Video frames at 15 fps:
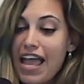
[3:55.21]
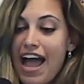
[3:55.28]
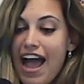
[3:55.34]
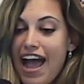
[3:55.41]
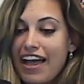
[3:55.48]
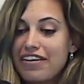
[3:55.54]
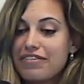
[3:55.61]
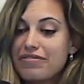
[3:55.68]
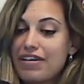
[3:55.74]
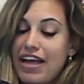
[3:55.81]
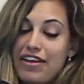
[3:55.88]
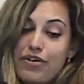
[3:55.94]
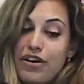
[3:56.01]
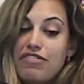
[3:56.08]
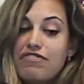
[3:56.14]
I, I, you
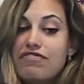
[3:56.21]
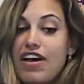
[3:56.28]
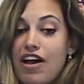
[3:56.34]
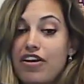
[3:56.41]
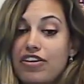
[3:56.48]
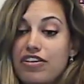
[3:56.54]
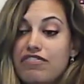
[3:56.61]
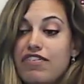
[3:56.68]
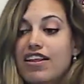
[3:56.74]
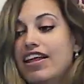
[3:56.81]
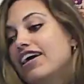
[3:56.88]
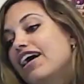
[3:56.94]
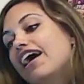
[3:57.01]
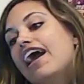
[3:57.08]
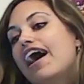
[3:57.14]
know, I fe- already felt like
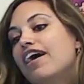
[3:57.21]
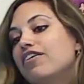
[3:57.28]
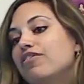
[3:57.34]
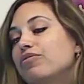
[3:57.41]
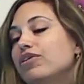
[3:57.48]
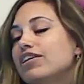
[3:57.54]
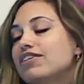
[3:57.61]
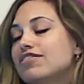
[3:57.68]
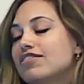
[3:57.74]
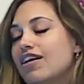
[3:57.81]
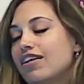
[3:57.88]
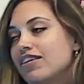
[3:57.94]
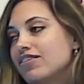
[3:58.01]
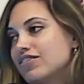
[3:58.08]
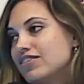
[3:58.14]
I had a really solid
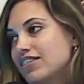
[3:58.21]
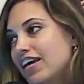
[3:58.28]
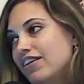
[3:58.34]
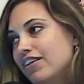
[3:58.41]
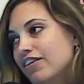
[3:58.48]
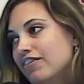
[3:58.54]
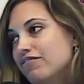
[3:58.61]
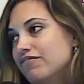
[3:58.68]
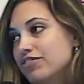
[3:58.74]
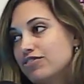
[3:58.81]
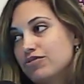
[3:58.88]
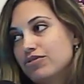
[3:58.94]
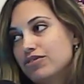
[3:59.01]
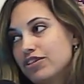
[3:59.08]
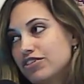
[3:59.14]
understanding of the
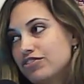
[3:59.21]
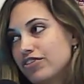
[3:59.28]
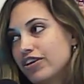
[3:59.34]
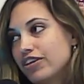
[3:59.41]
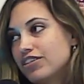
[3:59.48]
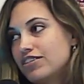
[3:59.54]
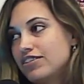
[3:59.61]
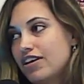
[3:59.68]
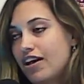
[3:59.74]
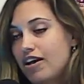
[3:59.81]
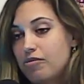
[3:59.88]
school district, uh,